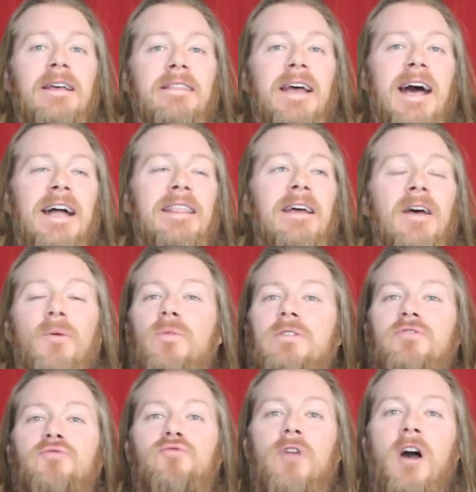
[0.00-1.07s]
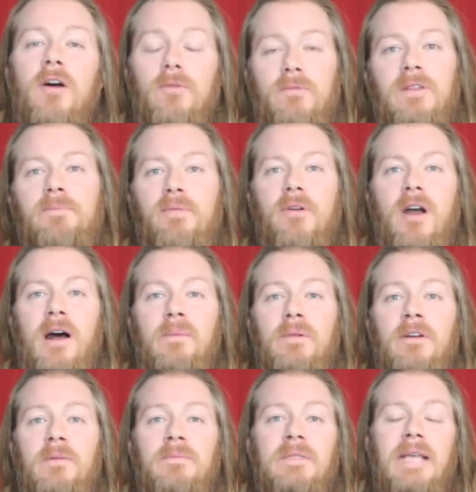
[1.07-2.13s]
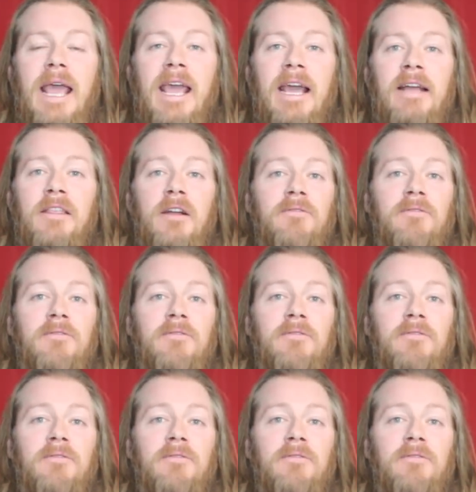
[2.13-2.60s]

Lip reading: that was wrought with problems and,